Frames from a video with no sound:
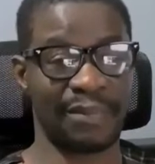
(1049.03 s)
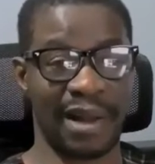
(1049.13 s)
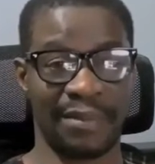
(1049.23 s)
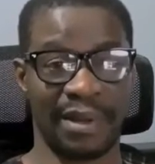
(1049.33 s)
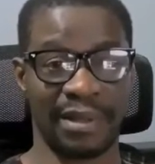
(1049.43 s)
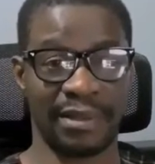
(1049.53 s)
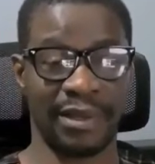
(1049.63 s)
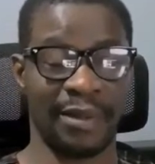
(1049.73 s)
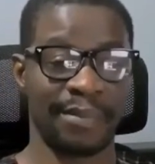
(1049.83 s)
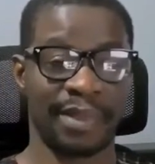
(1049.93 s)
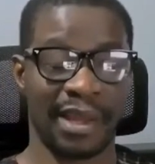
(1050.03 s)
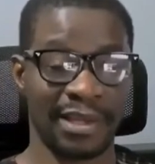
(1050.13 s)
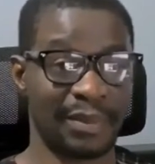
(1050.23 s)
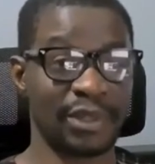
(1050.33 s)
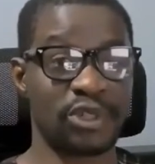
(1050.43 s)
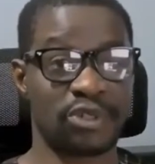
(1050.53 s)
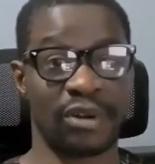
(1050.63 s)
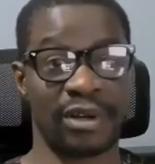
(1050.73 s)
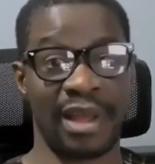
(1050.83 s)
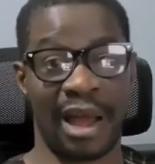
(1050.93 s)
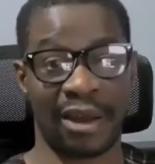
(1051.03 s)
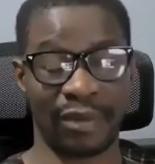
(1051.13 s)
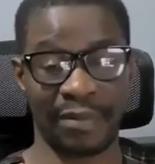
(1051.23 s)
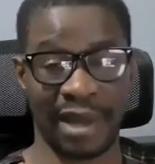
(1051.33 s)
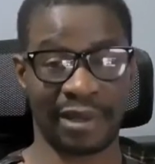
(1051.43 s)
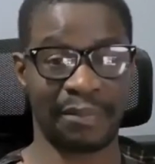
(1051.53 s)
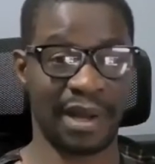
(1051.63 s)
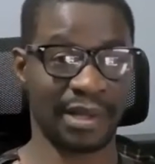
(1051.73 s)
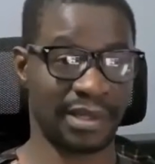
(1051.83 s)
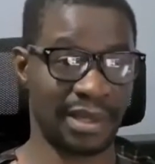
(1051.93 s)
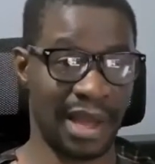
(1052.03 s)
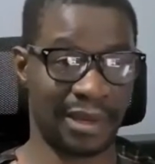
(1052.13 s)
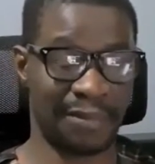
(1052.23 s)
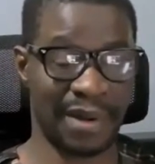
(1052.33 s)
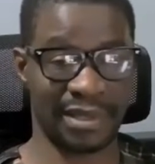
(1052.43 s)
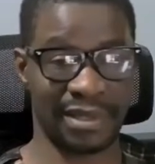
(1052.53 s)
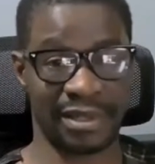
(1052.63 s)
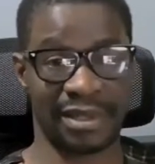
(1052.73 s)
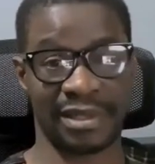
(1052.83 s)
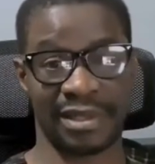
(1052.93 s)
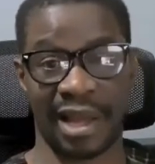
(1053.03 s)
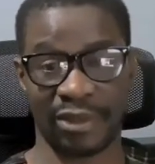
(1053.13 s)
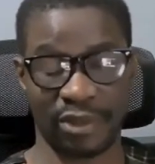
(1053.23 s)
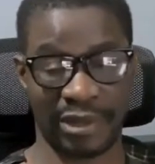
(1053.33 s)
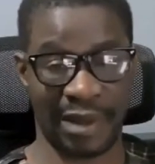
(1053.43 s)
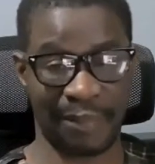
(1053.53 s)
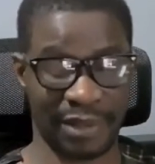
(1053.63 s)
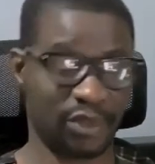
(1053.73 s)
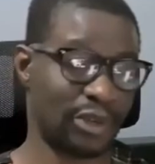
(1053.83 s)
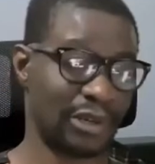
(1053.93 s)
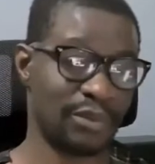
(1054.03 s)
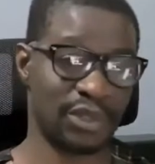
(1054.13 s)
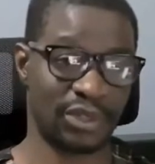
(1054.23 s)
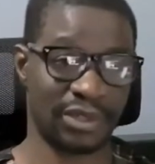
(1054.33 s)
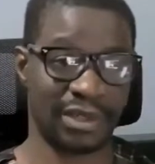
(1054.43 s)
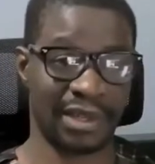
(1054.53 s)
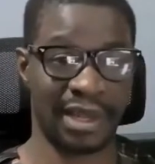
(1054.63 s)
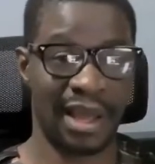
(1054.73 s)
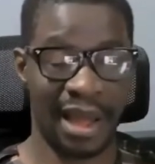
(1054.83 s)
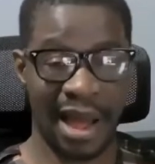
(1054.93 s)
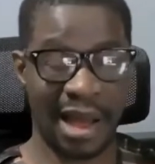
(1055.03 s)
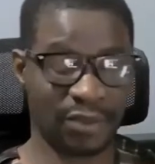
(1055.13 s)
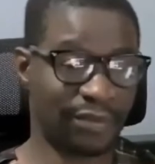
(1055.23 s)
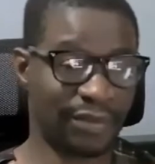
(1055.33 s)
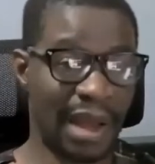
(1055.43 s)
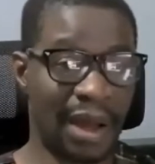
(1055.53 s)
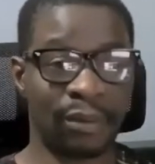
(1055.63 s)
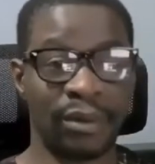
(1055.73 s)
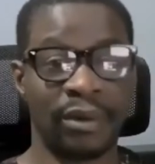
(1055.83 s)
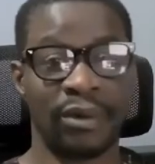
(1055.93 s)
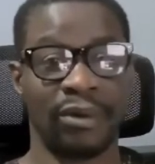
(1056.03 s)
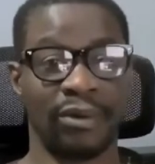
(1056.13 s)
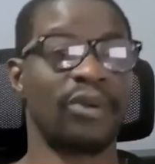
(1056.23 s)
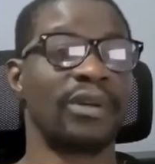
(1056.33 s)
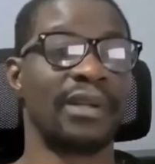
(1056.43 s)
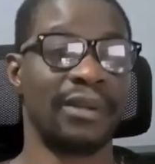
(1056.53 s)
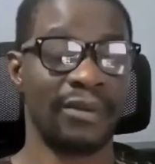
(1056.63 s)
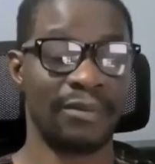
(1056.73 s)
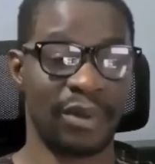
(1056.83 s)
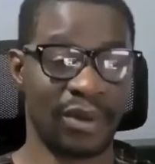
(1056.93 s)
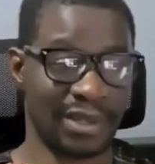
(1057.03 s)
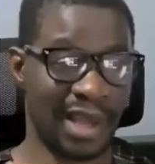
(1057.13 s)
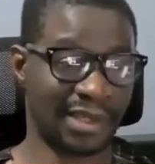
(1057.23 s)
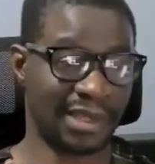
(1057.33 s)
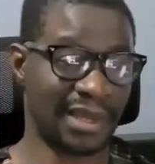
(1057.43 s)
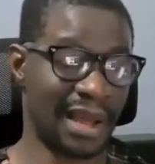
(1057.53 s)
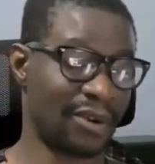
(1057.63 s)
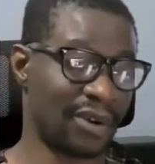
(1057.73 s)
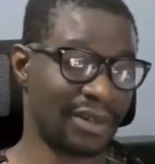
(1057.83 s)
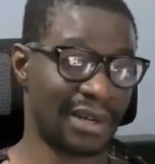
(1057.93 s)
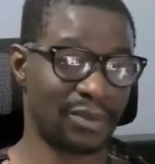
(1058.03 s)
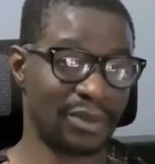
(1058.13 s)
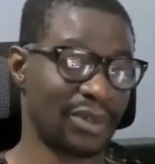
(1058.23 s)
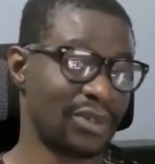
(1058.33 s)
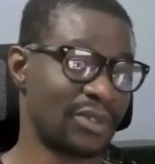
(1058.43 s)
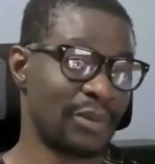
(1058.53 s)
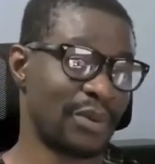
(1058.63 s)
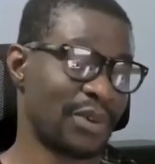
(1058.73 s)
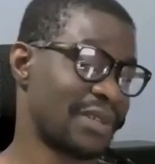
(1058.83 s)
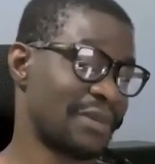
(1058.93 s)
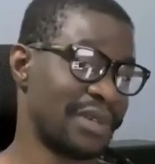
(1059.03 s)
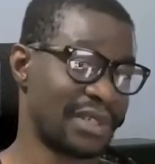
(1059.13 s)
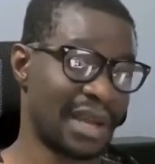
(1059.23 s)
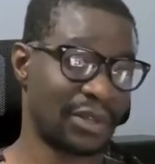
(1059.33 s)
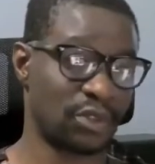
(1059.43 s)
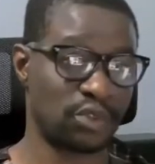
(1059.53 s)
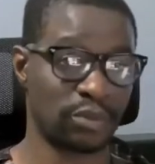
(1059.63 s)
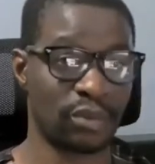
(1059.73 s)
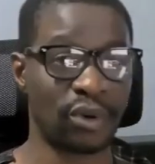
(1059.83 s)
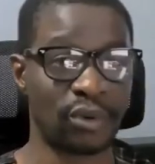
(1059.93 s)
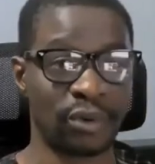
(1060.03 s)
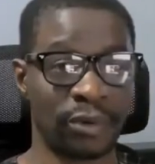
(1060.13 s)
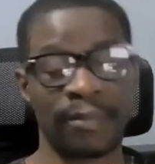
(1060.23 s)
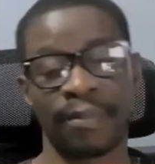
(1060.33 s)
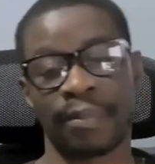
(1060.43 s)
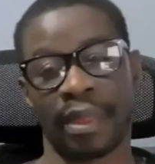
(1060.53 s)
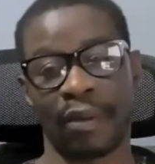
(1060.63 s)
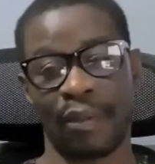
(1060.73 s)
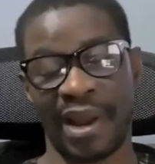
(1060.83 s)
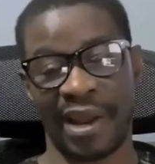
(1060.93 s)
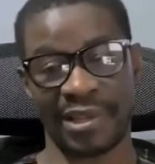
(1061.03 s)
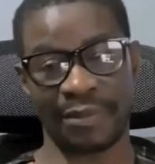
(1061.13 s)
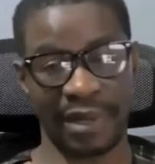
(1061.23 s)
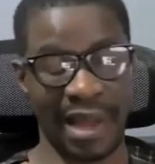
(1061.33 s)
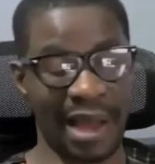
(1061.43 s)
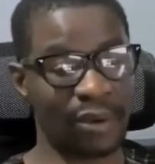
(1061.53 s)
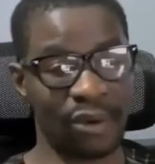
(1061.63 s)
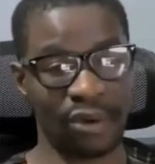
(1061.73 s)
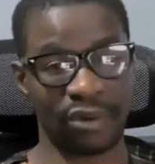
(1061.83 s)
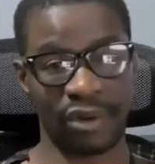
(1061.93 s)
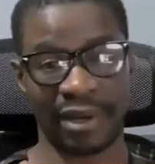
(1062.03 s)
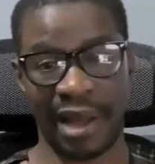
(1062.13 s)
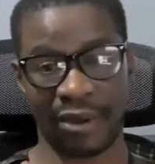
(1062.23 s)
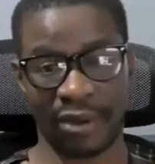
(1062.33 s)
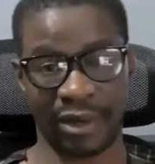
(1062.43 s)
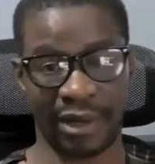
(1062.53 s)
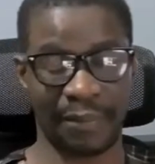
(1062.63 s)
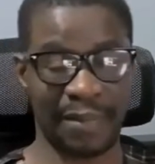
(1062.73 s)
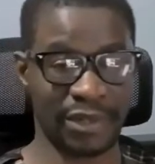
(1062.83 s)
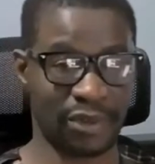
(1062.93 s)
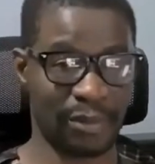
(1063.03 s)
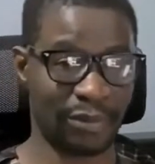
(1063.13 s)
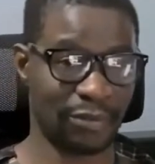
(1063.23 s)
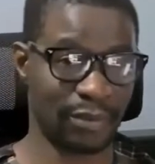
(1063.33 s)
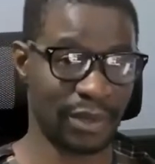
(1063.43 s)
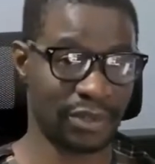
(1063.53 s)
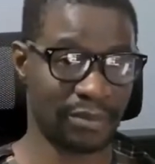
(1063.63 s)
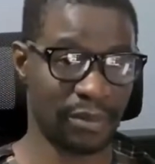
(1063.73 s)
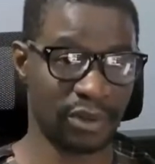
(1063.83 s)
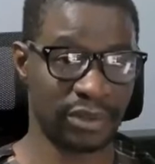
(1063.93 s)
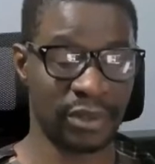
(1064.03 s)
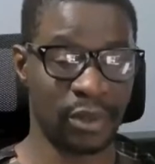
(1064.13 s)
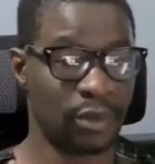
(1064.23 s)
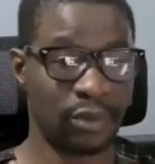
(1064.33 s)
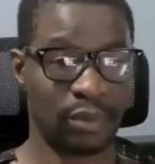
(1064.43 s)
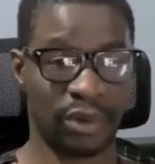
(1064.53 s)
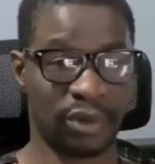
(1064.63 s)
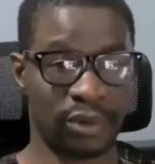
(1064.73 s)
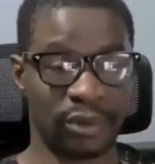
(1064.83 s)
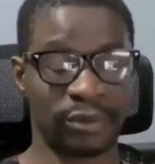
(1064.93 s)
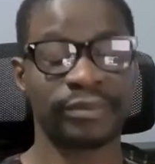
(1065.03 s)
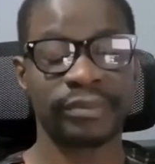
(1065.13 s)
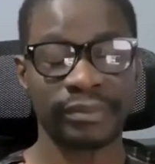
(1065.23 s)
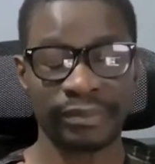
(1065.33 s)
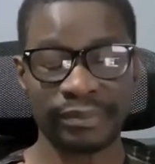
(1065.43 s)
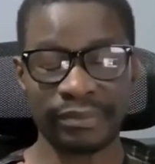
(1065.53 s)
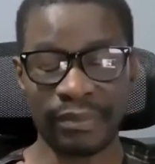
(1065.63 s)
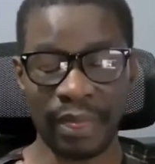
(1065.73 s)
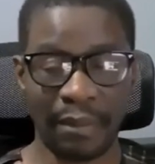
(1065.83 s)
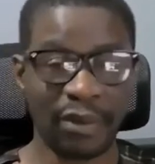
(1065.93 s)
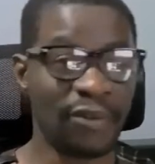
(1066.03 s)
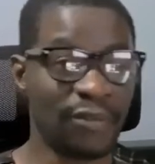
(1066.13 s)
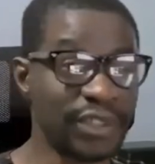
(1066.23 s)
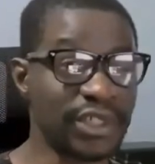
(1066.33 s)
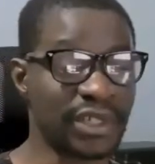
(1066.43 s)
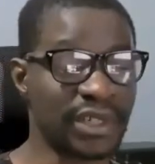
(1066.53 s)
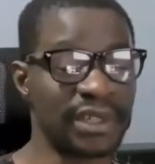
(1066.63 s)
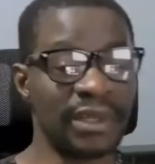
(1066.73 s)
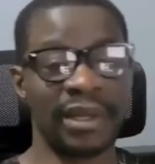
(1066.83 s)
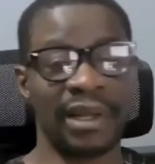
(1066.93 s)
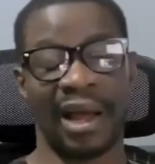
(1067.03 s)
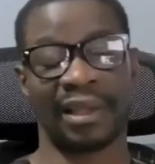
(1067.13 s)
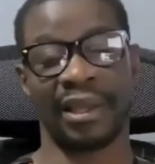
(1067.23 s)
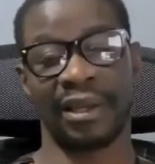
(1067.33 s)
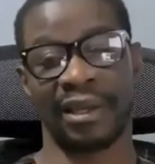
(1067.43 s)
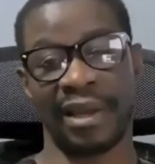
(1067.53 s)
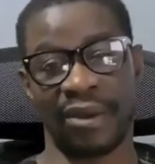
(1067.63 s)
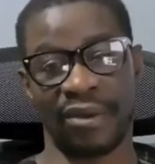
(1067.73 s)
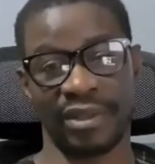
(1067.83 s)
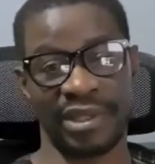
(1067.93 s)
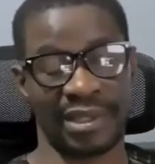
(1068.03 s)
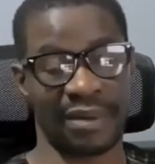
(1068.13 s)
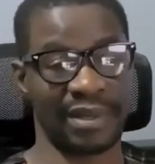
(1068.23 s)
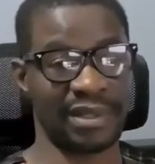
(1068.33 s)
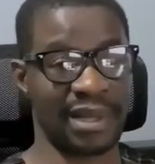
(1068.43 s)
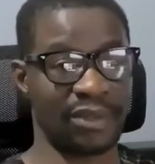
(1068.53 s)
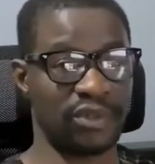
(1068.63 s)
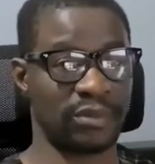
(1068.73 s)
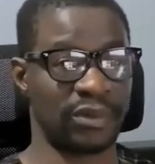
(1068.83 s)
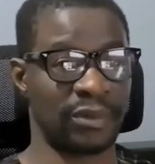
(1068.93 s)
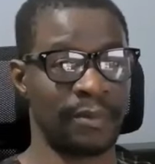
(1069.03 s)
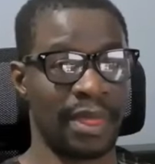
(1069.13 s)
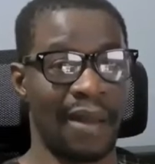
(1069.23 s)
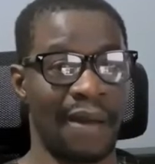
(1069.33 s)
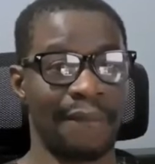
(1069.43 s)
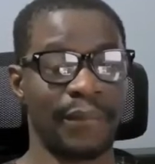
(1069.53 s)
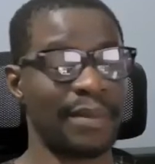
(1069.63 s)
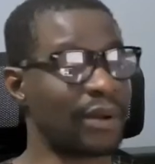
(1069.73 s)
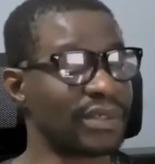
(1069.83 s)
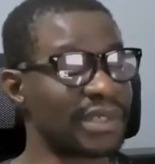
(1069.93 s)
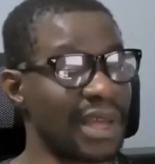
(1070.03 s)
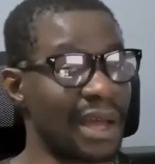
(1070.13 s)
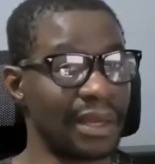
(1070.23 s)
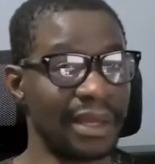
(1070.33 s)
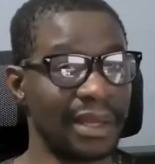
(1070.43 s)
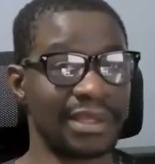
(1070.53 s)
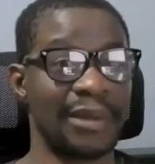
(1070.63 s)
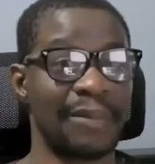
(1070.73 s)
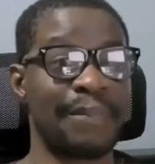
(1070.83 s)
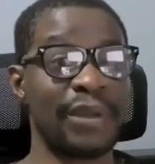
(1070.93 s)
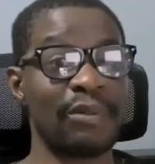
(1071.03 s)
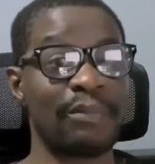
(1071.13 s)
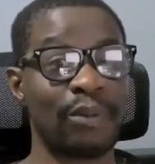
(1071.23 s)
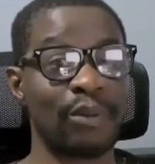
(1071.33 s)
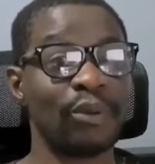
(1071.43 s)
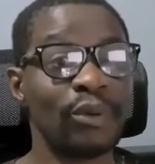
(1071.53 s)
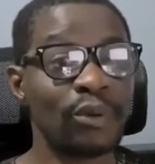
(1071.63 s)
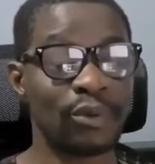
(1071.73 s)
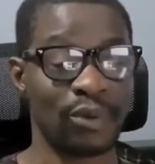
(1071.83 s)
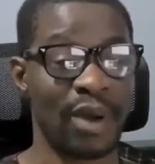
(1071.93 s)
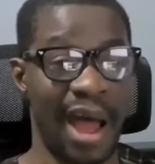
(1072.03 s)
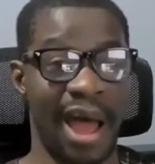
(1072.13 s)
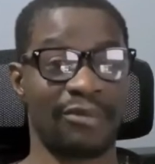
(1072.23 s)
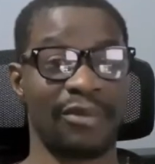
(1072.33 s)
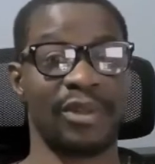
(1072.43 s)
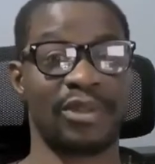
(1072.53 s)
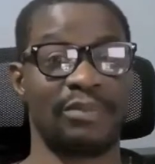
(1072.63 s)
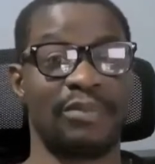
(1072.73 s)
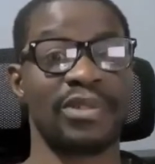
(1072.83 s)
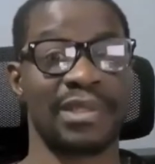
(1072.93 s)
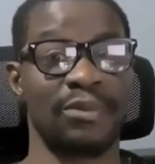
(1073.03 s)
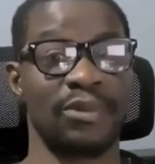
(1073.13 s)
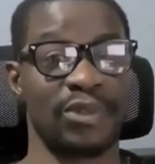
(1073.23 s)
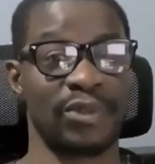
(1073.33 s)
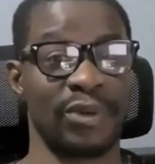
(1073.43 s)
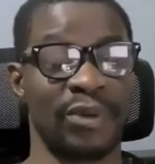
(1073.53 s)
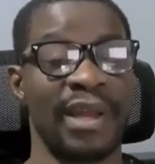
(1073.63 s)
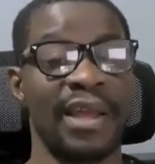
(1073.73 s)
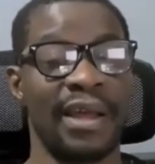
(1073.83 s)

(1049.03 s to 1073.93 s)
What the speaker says: in parliament is being strongly agreed by the party, and the party still stand to that particular position there as of now, only because there is a dialogue that is going to possibly start tomorrow. Whether there has been an ongoing dialogue in the past couple of weeks or months, we don't know. But officially, I think the dialogue system, they start tomorrow. But my concern is the people who are responsible to,